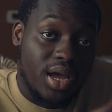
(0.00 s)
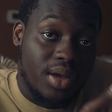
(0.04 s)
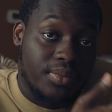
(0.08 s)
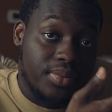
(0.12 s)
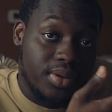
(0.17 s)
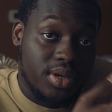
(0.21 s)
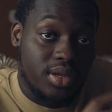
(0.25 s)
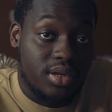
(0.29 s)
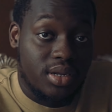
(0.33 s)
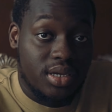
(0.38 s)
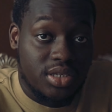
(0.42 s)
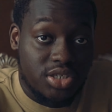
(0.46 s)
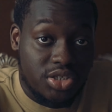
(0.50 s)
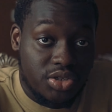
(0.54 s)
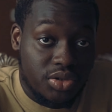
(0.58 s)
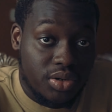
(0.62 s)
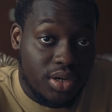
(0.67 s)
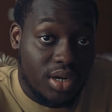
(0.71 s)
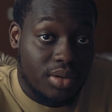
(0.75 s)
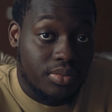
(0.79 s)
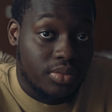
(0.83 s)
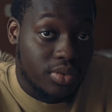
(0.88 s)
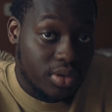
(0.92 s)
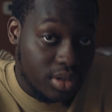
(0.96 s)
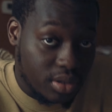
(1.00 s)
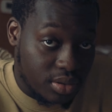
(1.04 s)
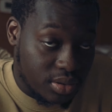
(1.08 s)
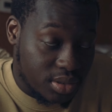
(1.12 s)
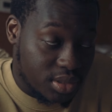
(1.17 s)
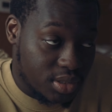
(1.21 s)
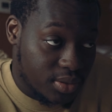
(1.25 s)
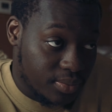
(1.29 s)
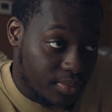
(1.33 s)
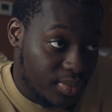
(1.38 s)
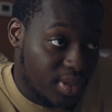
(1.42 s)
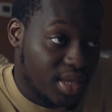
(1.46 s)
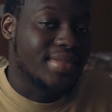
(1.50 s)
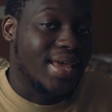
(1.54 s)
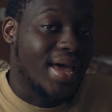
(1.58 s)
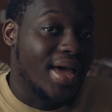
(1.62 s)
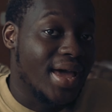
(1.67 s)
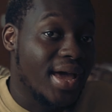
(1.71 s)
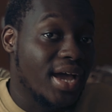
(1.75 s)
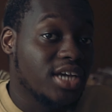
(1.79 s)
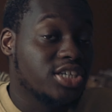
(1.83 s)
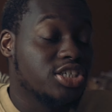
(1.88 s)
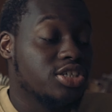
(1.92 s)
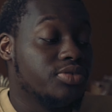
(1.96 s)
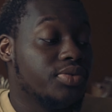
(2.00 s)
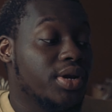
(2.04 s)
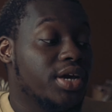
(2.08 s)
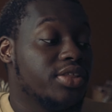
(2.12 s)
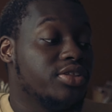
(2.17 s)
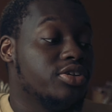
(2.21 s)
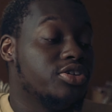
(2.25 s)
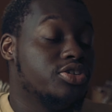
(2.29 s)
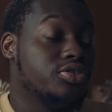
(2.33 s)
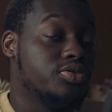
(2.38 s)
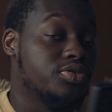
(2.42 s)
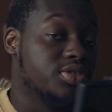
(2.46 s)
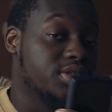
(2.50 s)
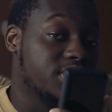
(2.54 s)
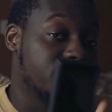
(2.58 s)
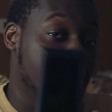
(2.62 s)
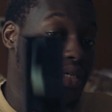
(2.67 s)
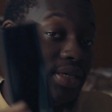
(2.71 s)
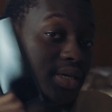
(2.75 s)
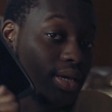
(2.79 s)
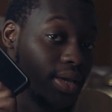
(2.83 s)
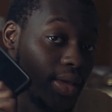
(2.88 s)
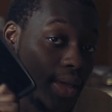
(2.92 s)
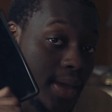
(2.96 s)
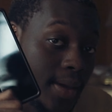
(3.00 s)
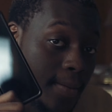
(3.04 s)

app in Instagram Reels. I actually rather use the